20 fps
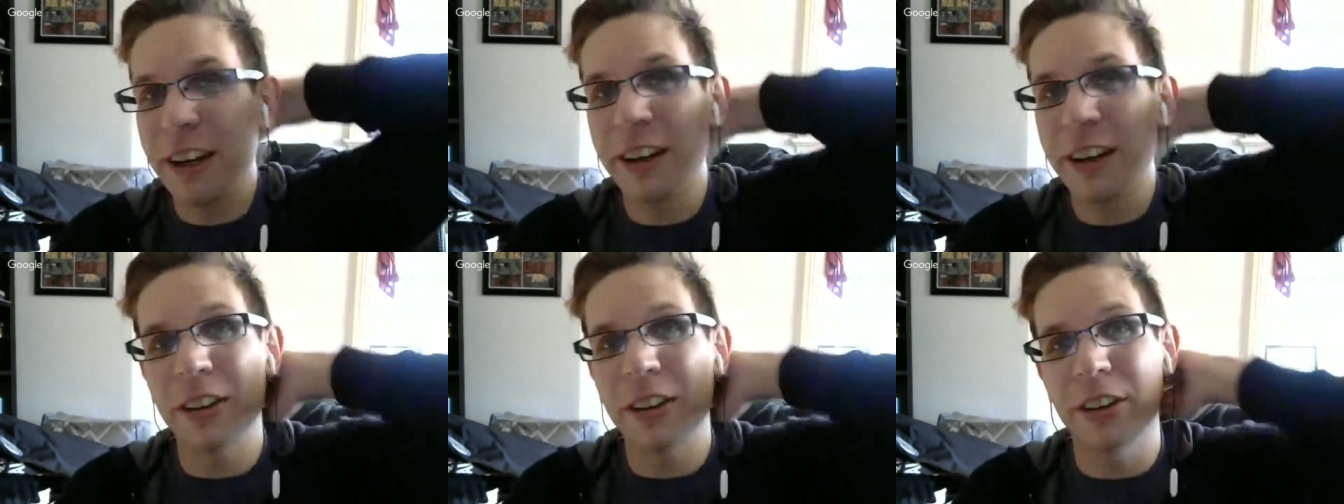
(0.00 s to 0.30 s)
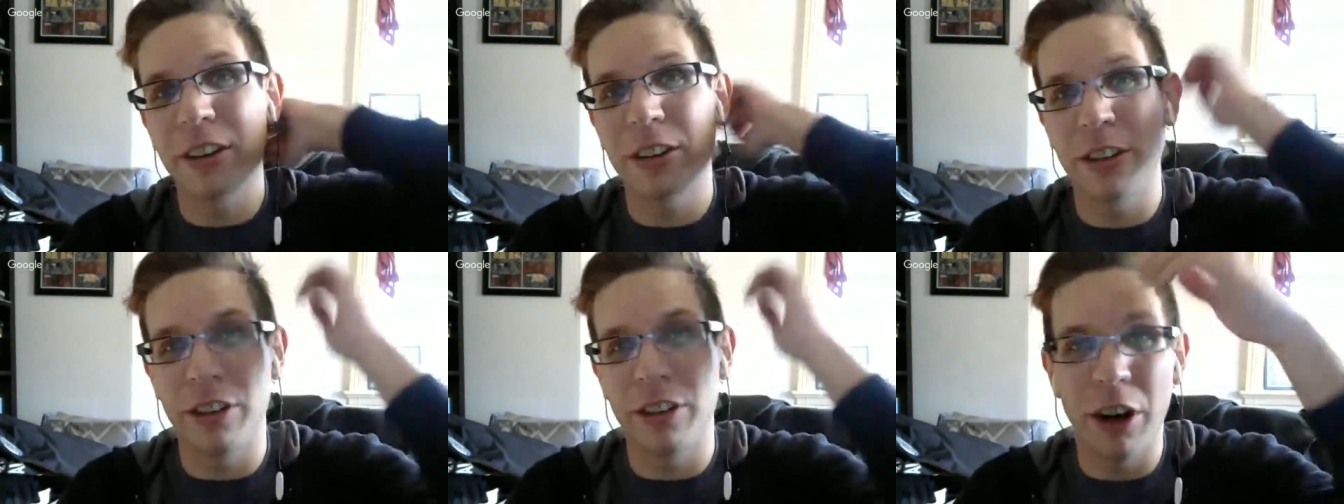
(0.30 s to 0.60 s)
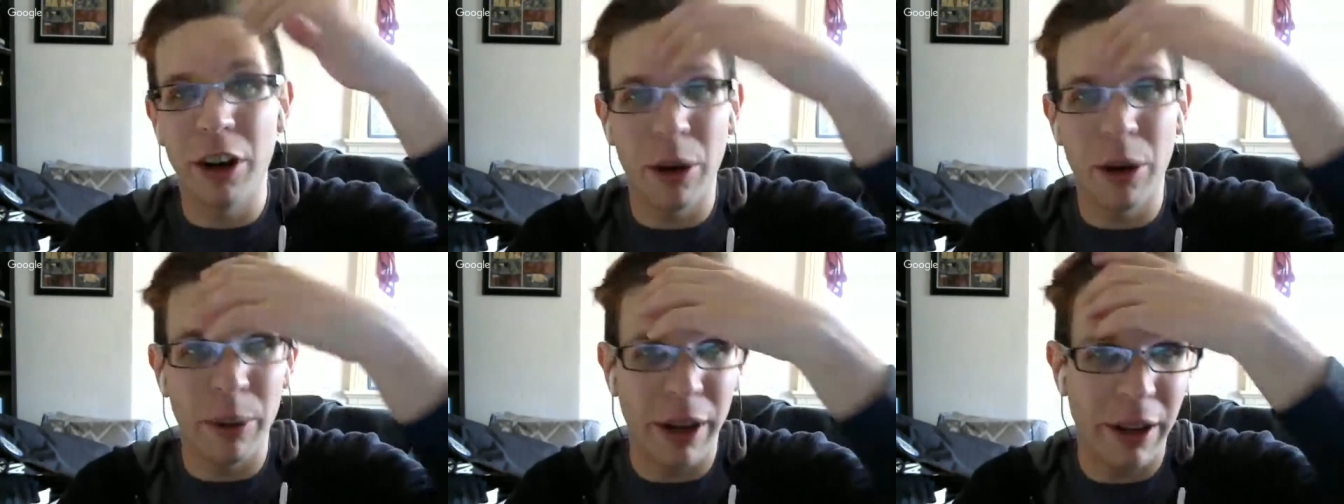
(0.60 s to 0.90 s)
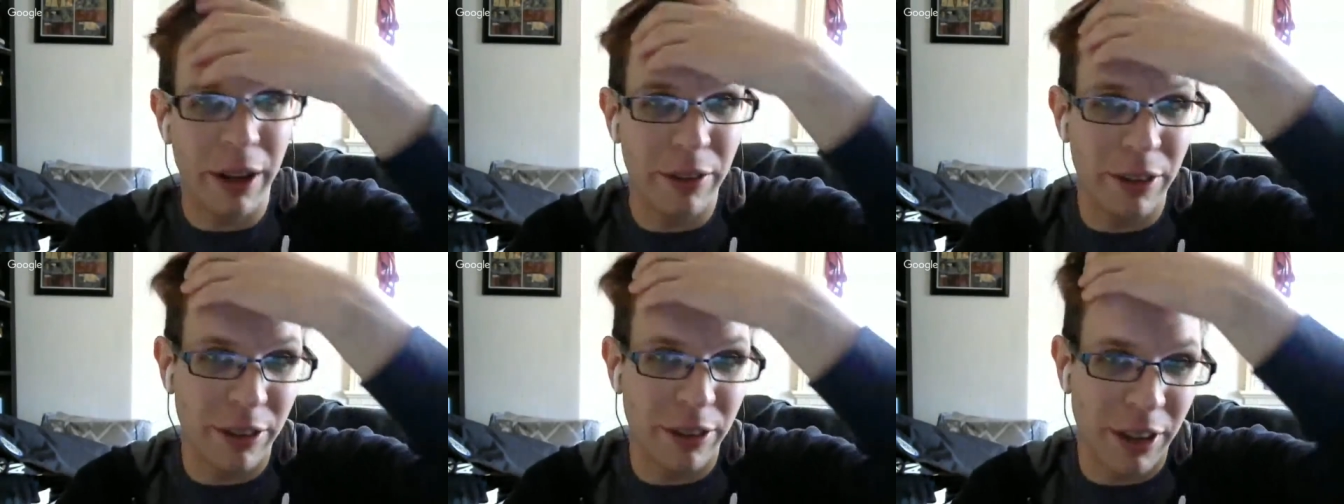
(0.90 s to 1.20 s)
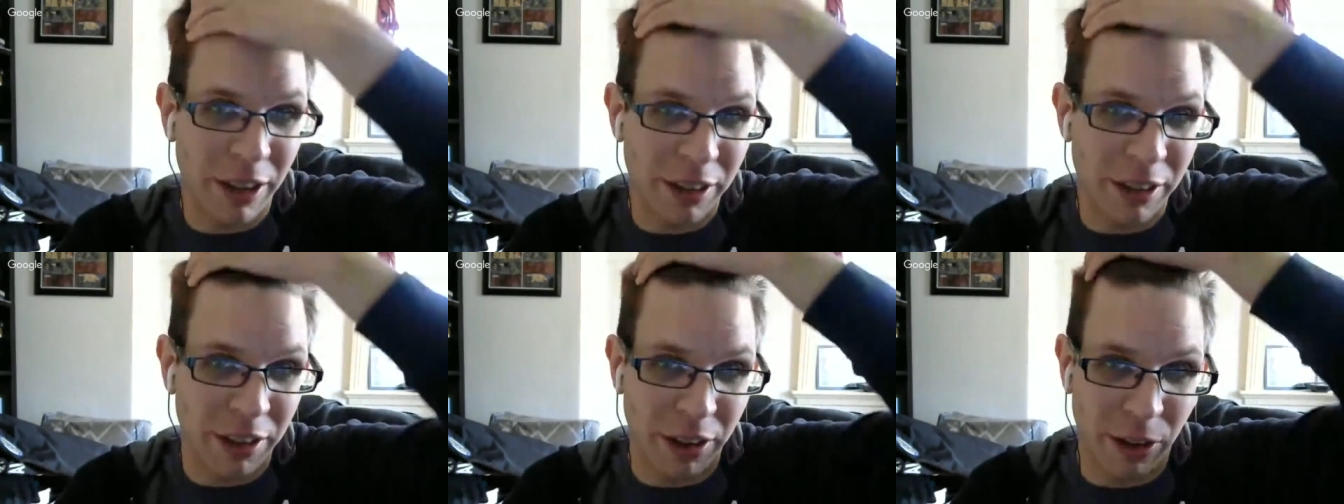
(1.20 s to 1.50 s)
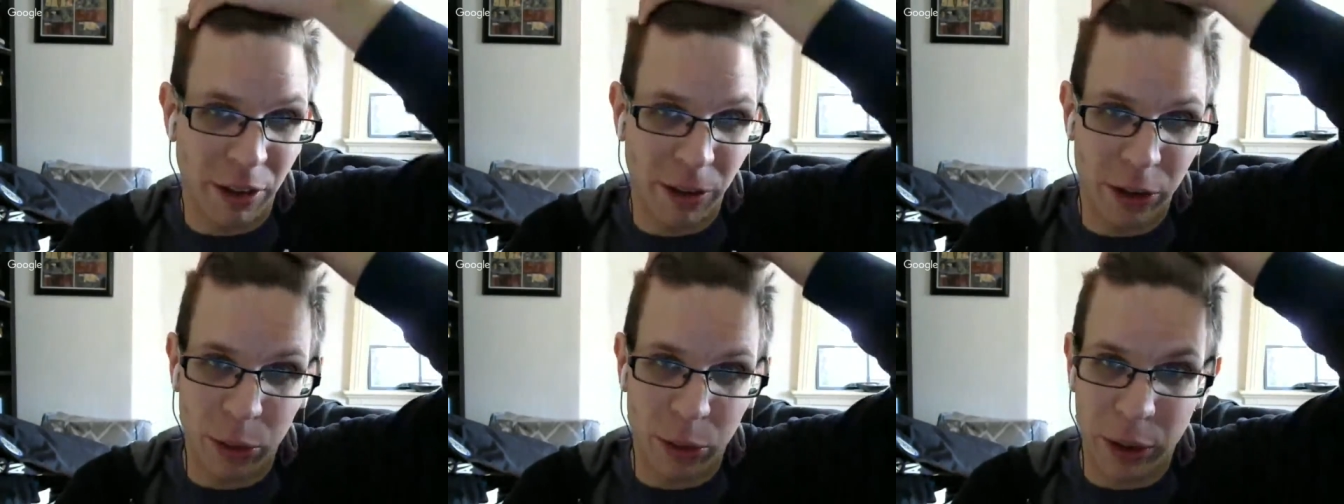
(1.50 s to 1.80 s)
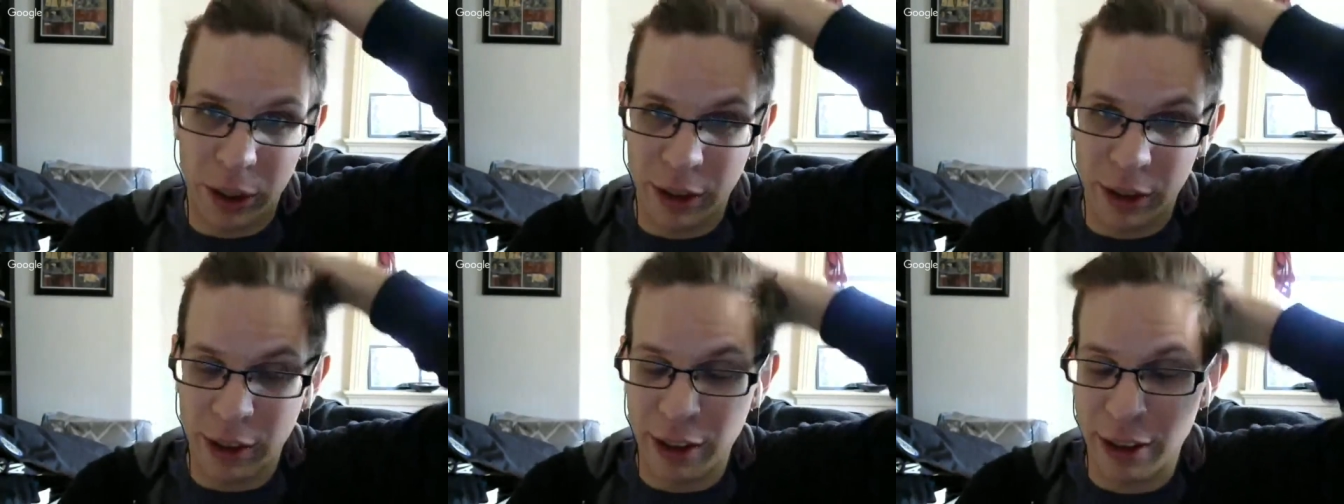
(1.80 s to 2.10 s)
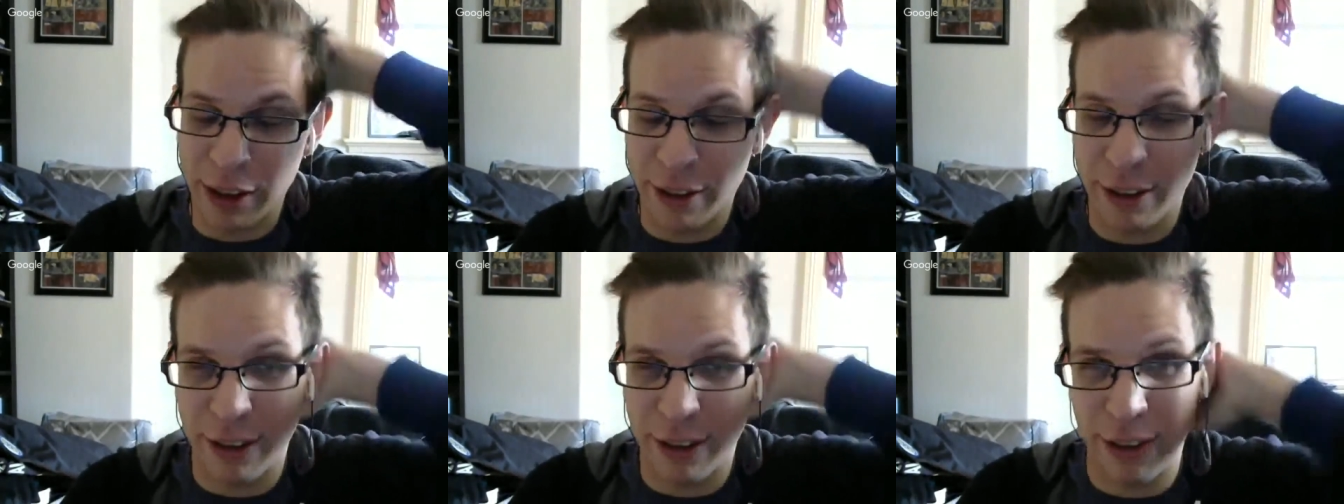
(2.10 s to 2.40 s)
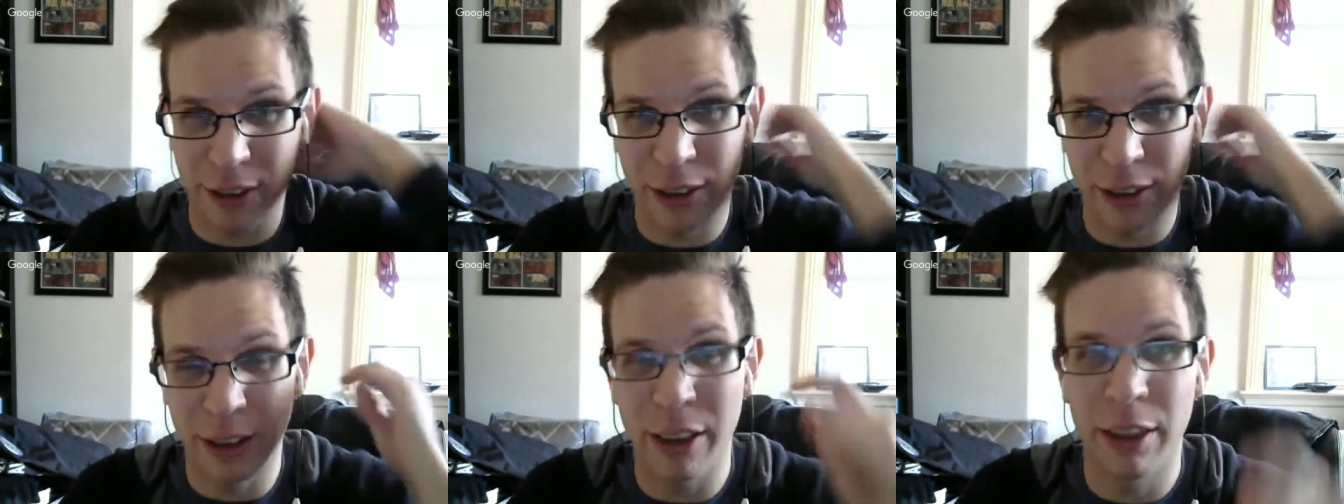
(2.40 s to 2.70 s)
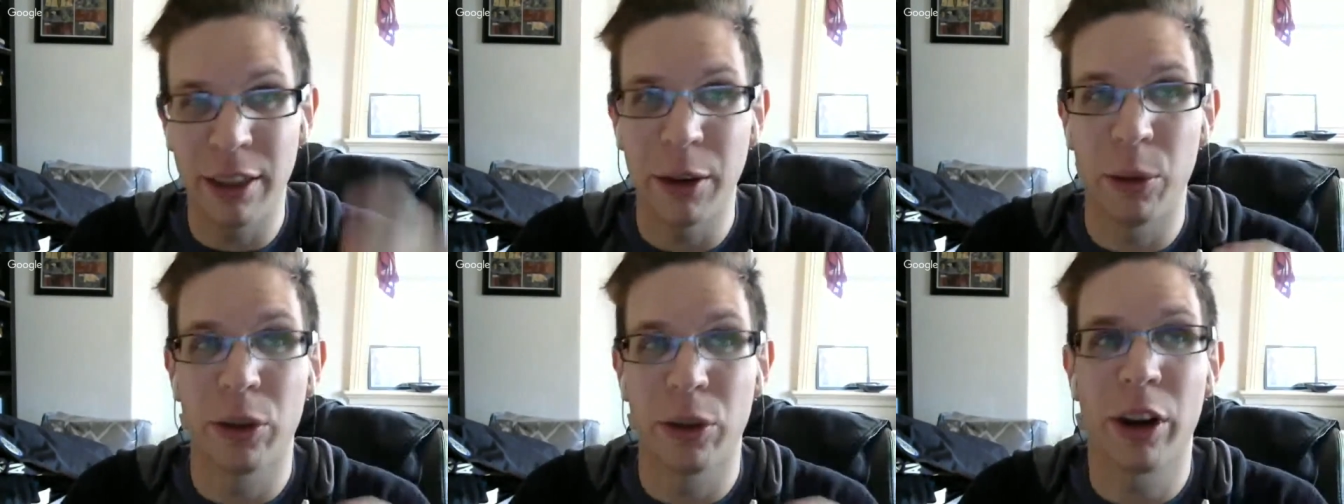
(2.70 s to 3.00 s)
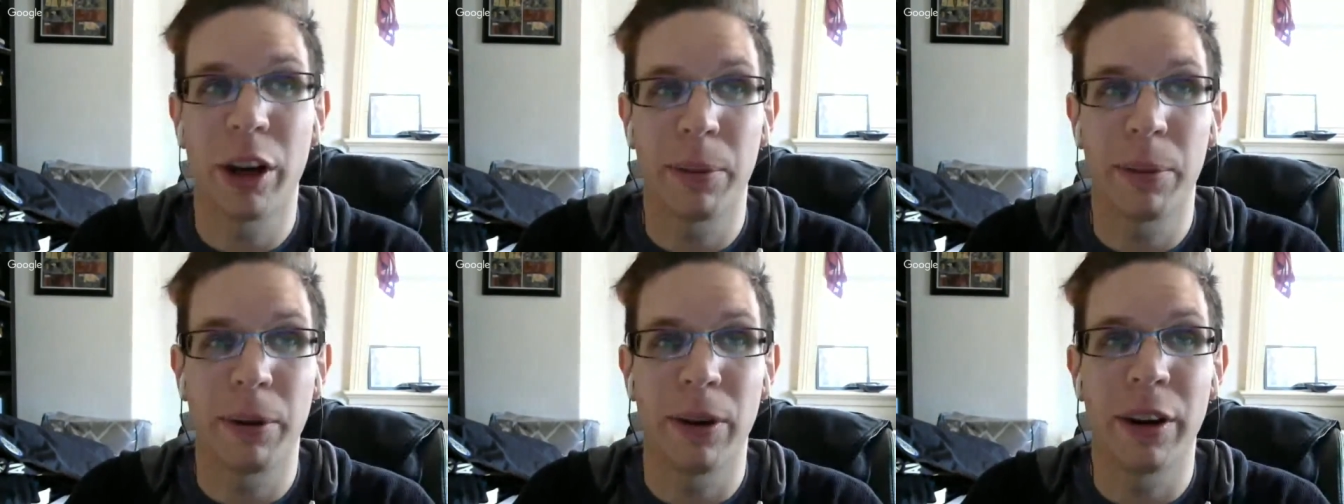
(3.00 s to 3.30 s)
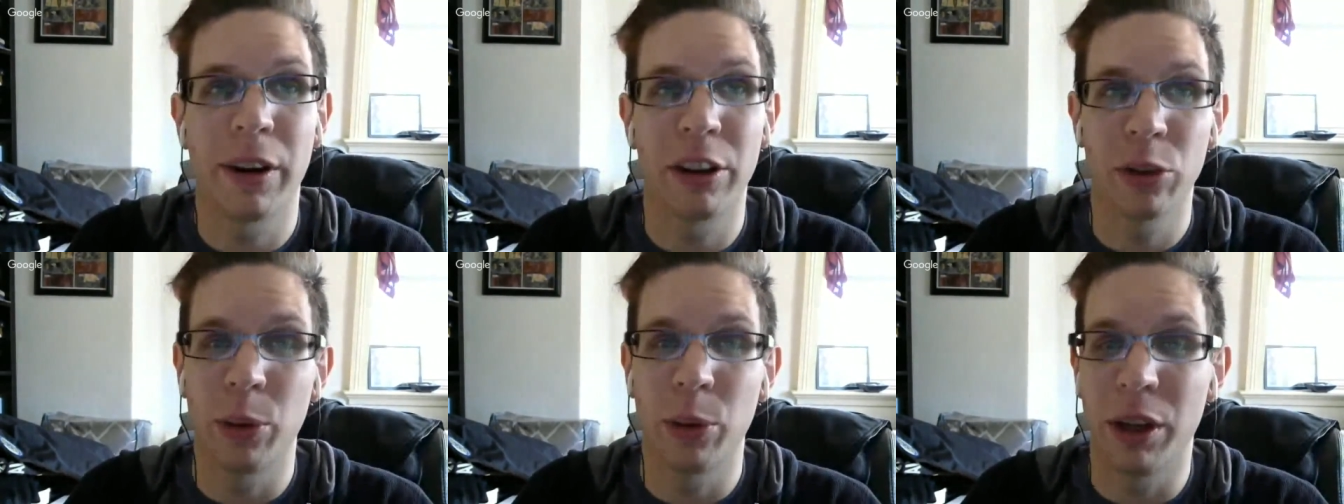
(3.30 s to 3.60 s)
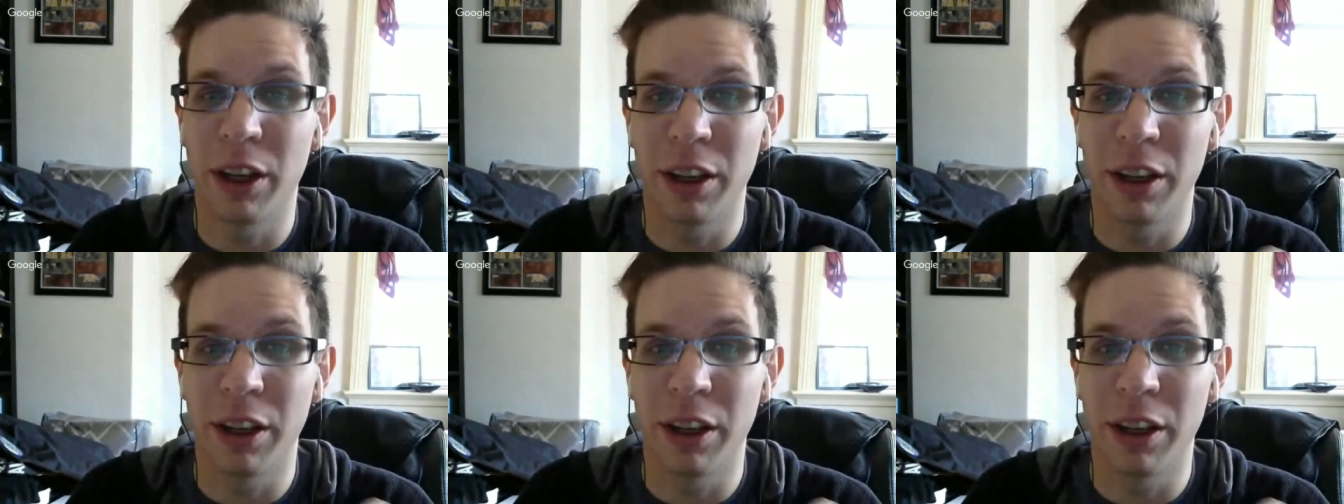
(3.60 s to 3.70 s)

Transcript: it doesn't snow and we have this get together this week, and the thing we're talking about next week